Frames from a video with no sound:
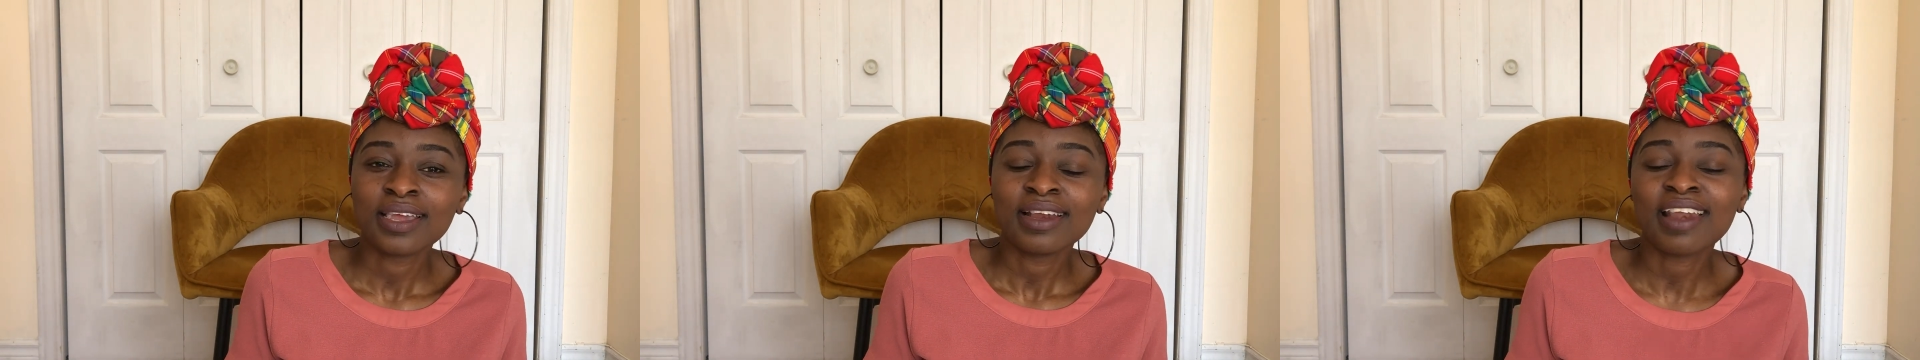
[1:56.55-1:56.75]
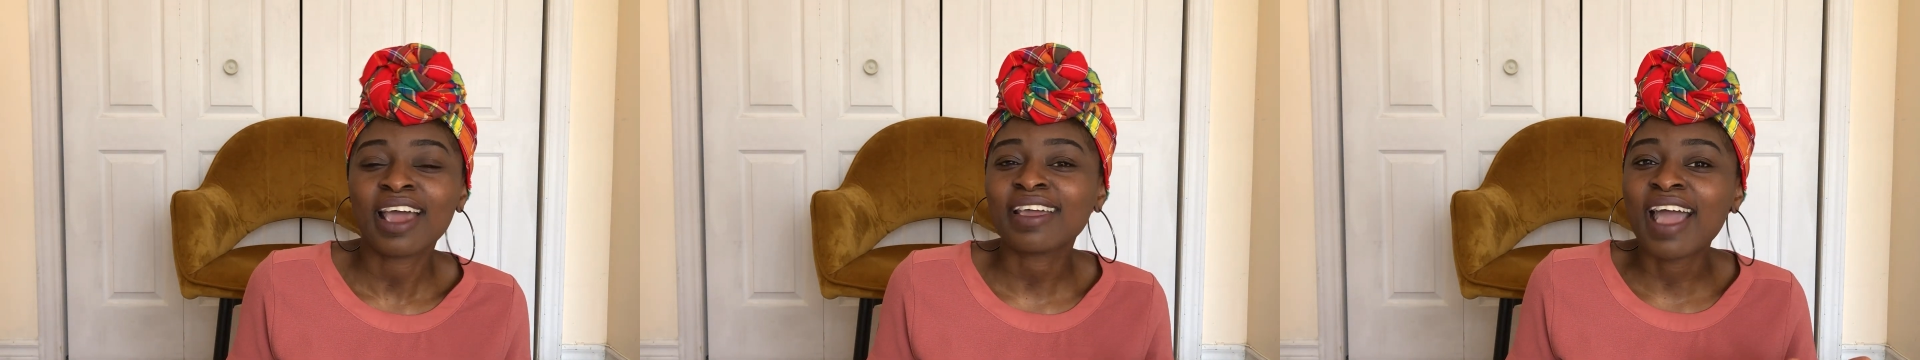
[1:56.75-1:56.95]

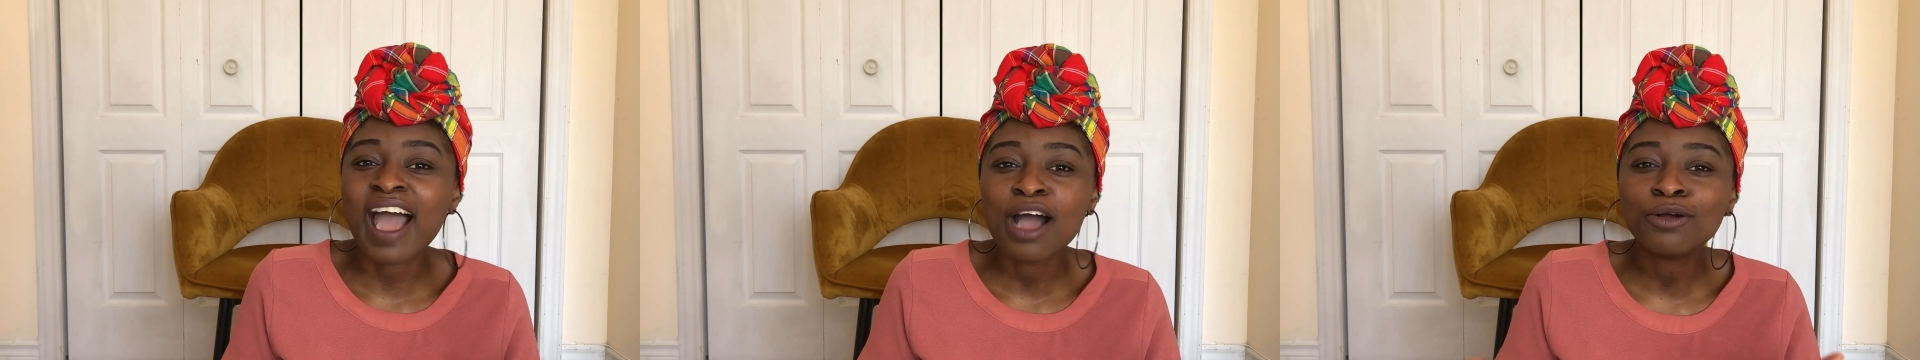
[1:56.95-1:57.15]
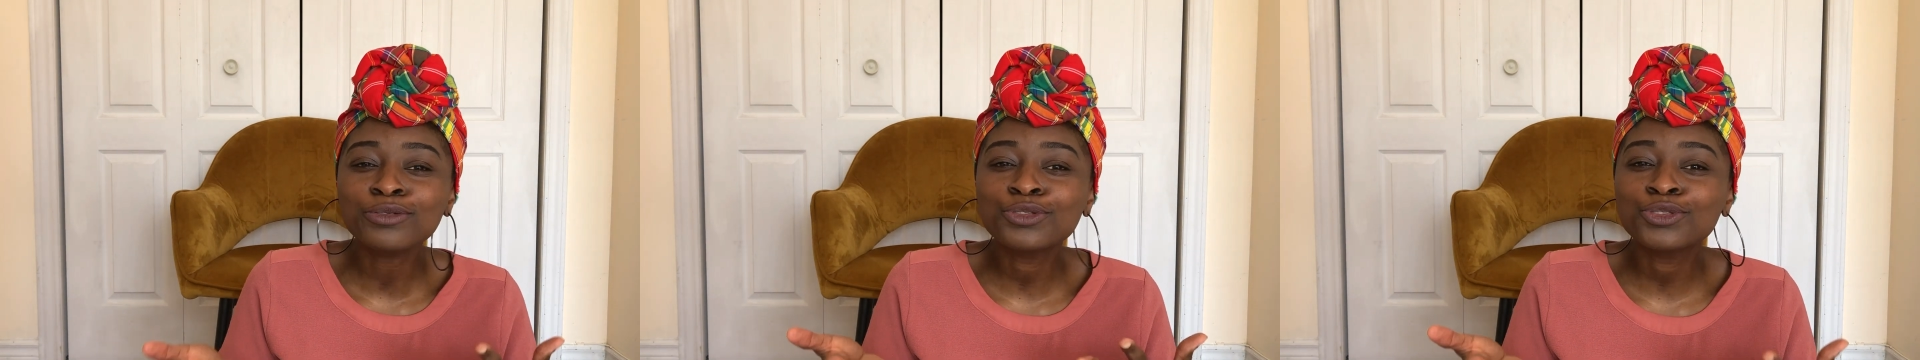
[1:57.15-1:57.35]
Like,
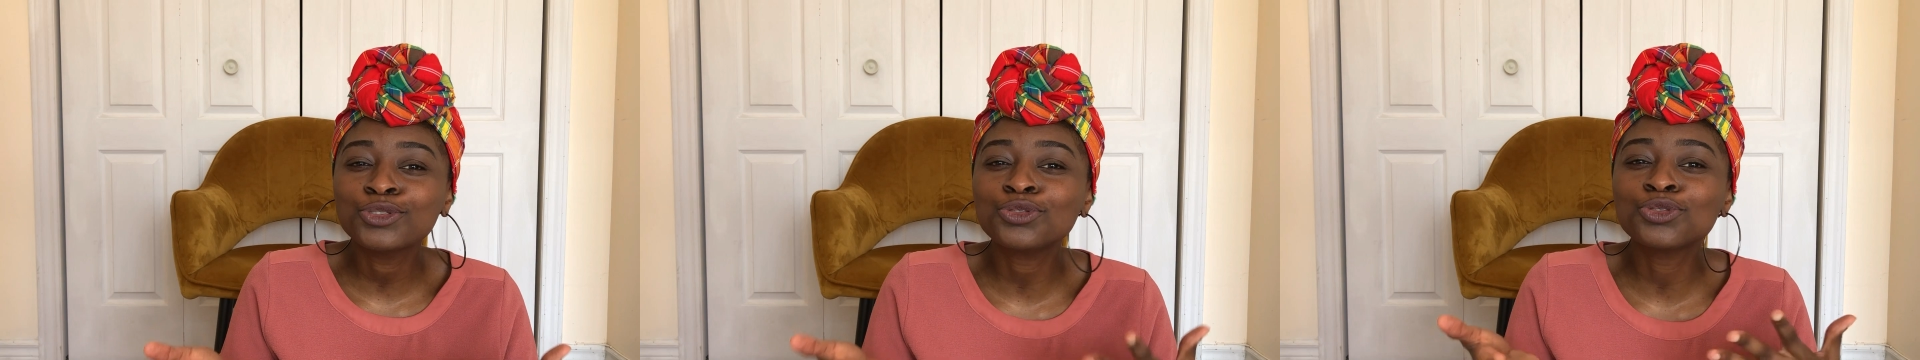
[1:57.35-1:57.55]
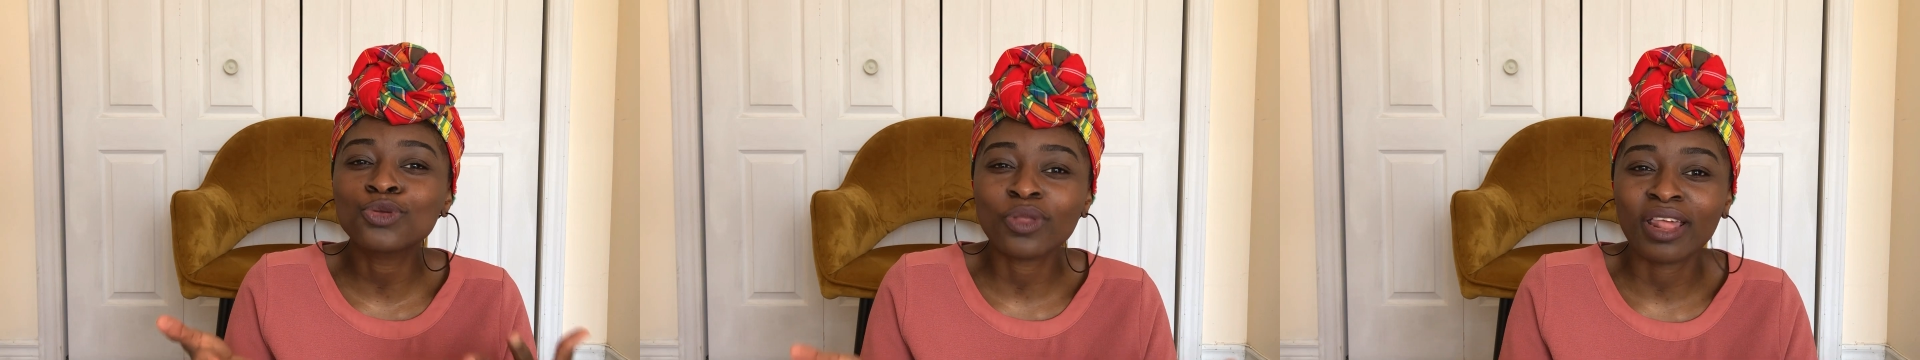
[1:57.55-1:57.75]
how do
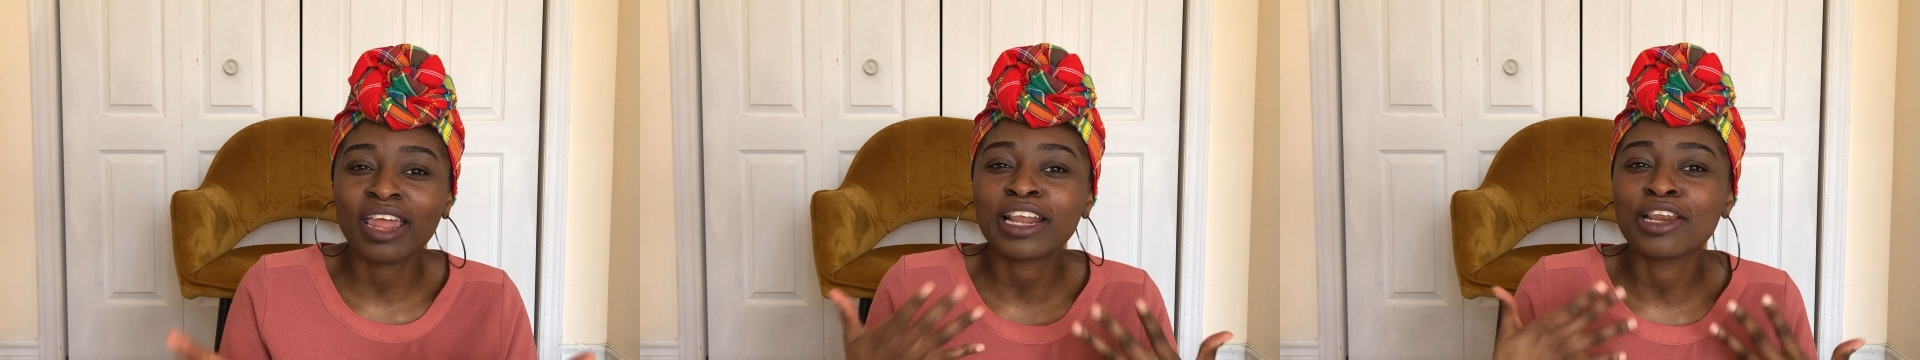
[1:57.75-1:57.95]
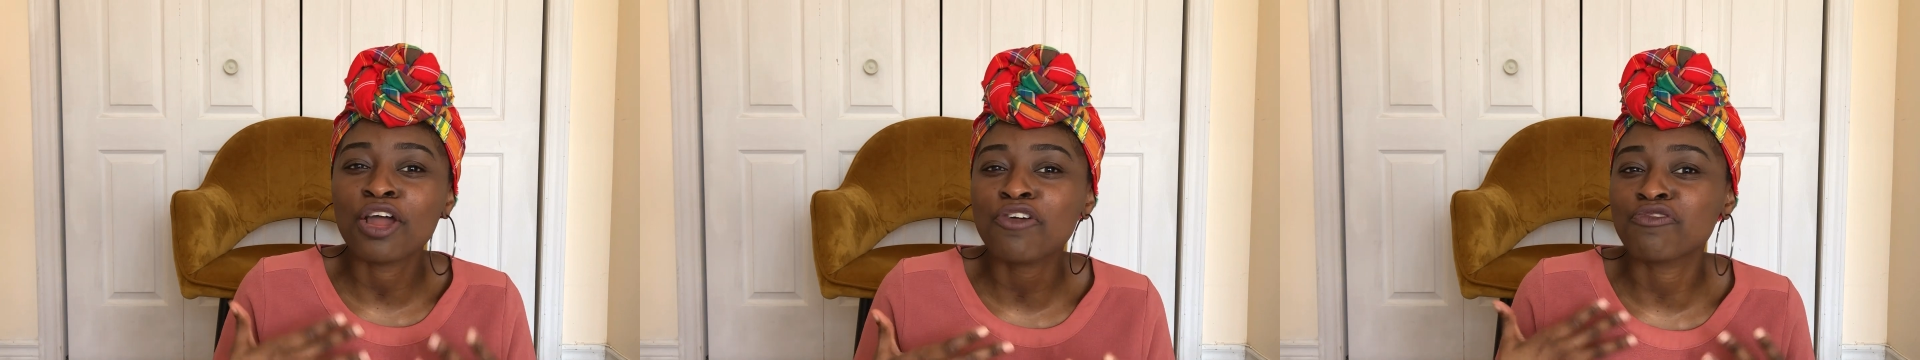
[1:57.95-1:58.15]
you know that
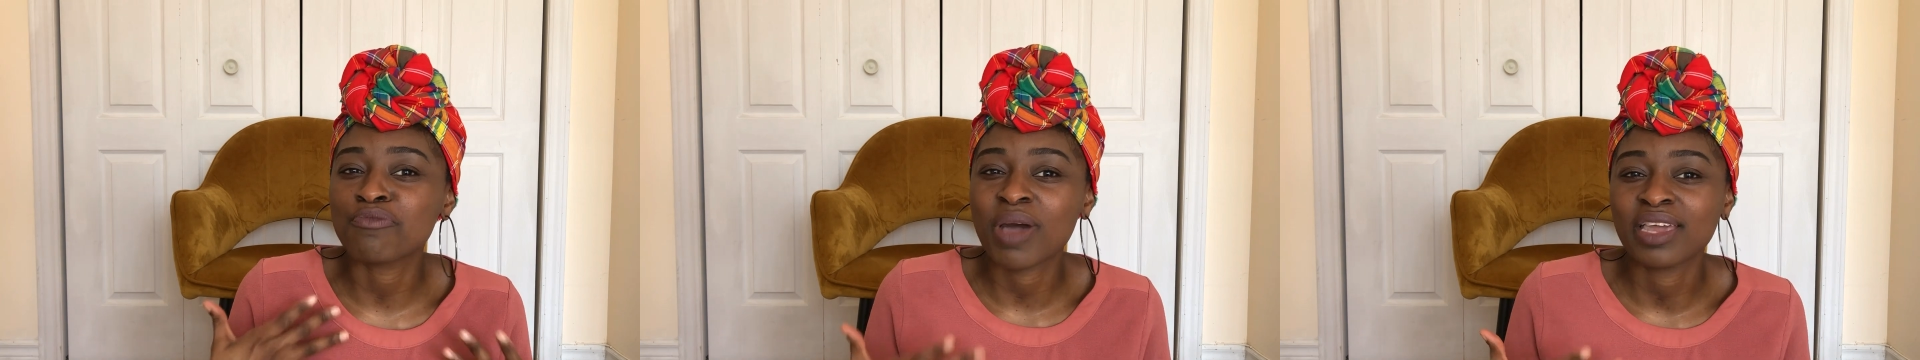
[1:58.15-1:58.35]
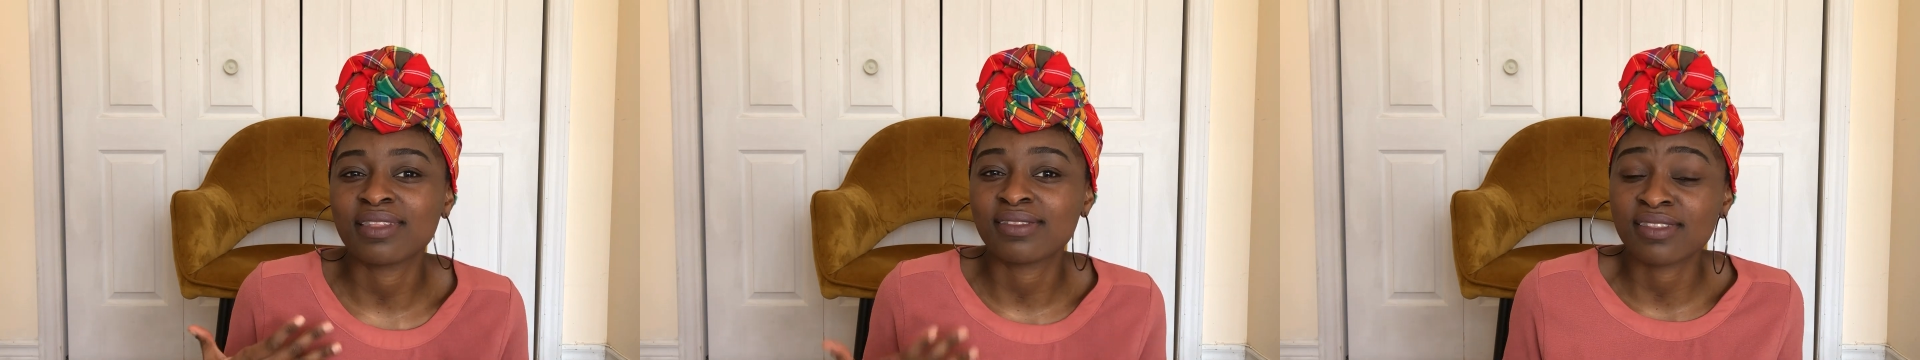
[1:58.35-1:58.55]
I love
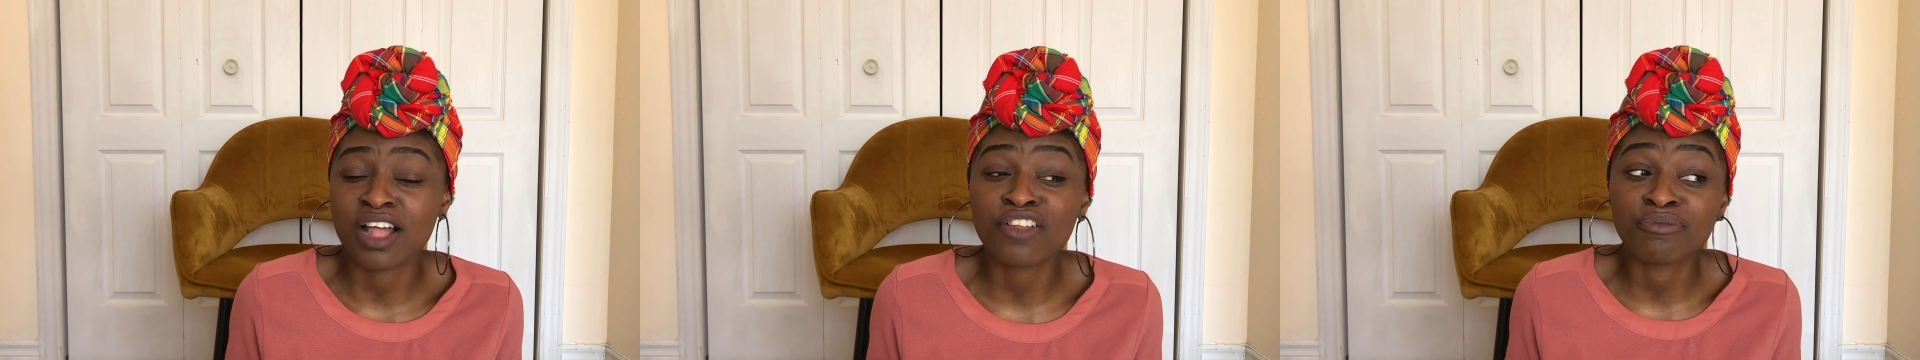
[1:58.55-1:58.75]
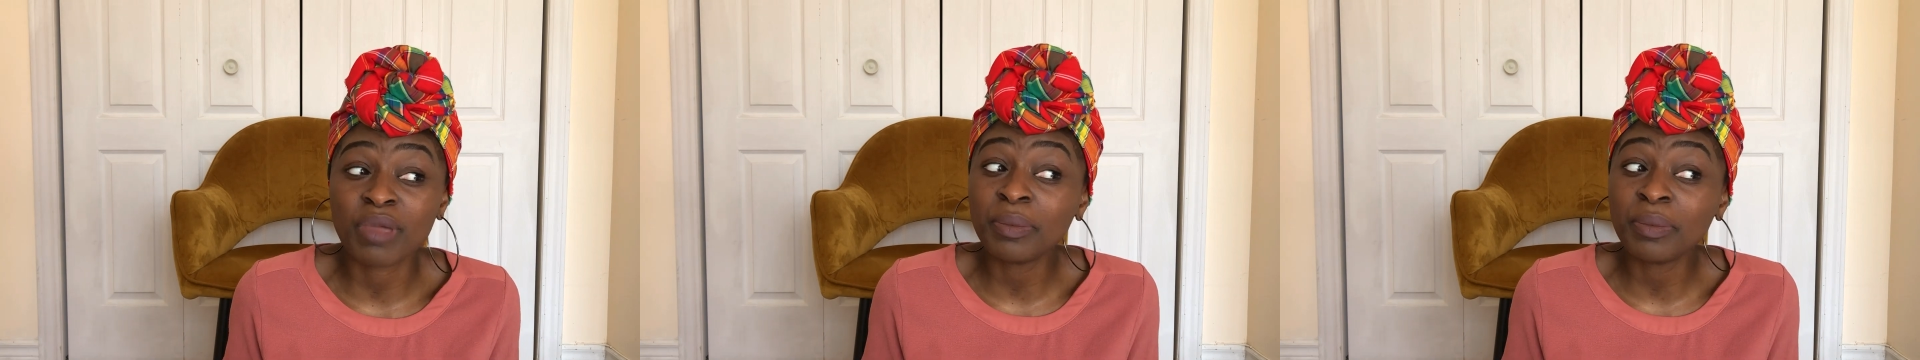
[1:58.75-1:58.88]
myself?